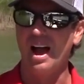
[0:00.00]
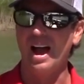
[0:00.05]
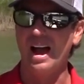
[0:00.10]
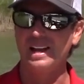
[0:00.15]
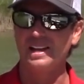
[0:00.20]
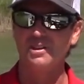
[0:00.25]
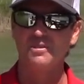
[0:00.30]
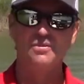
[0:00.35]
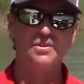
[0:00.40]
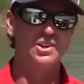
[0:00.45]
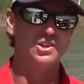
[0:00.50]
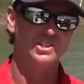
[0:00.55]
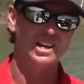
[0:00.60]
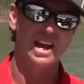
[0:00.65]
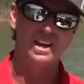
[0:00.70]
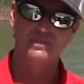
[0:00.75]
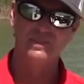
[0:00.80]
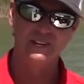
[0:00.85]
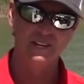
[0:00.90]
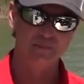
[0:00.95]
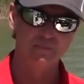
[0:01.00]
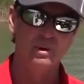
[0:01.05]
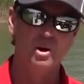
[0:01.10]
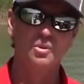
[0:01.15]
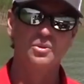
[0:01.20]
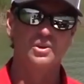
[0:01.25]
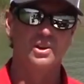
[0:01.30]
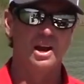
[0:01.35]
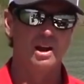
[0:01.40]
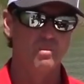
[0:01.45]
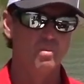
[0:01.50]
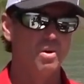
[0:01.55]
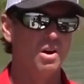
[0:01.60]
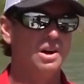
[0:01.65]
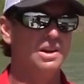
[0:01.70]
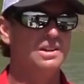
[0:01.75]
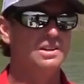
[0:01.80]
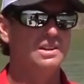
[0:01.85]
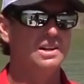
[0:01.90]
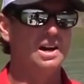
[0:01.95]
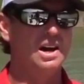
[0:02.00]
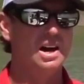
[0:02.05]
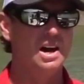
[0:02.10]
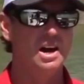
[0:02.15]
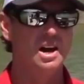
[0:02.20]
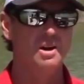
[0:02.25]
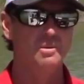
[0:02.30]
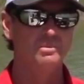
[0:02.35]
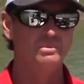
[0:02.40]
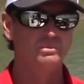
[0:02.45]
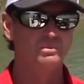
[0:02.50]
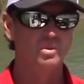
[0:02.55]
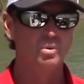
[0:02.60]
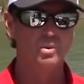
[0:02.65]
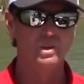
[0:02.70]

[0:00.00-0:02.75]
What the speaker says: I can fish out of any boat that I want.